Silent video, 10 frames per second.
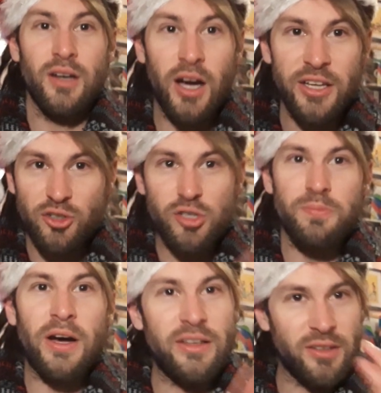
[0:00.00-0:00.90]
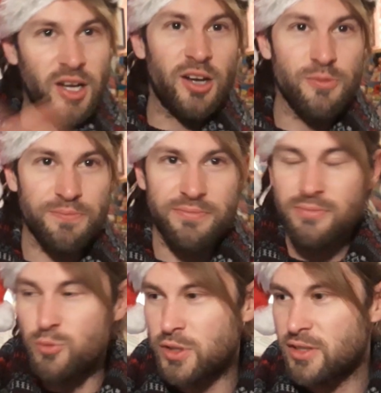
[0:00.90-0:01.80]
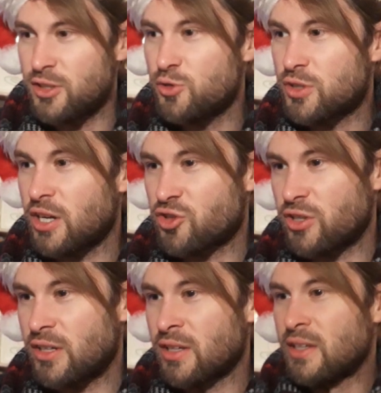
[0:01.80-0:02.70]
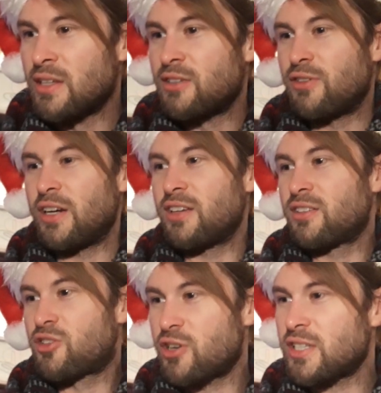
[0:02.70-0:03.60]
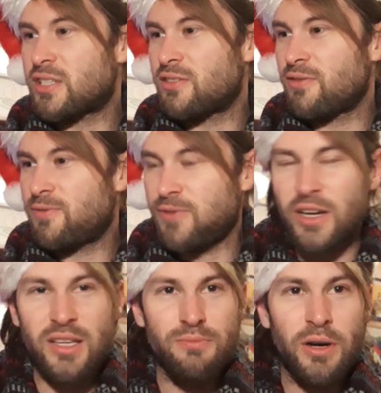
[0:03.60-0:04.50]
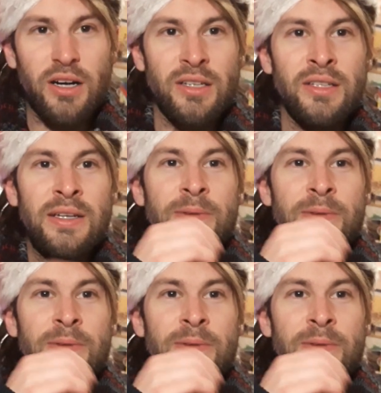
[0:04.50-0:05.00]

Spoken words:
It's Chris Pine, the guy who was in the new Star Trek, right? Chris fucking Pine.